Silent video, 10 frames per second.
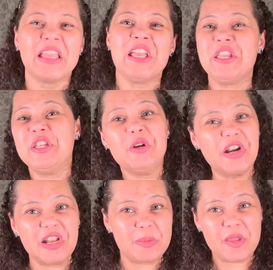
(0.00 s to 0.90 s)
You're
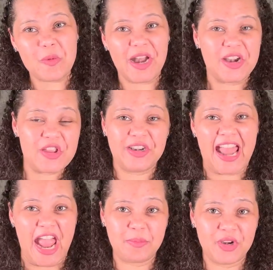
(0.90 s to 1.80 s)
gonna be wearing your
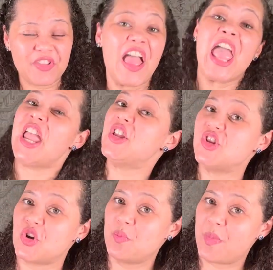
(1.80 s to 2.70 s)
diapers and
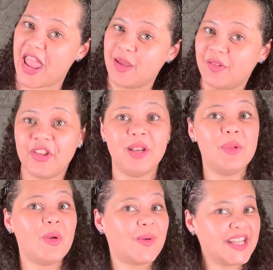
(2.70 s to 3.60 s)
your baby's gonna be
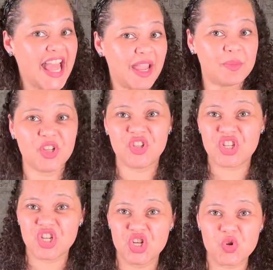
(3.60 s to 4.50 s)
wearing diapers
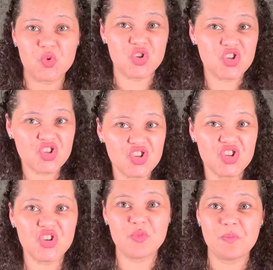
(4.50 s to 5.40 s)
too.
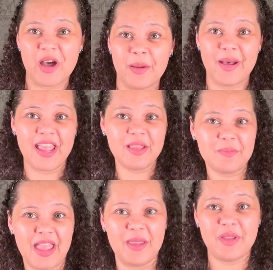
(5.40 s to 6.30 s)
Ooh, mama and
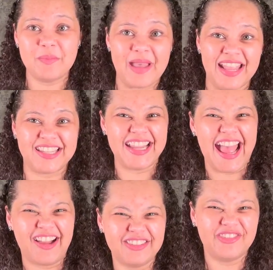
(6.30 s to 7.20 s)
baby matching
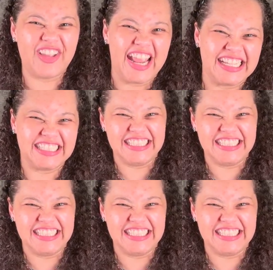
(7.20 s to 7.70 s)
outfit.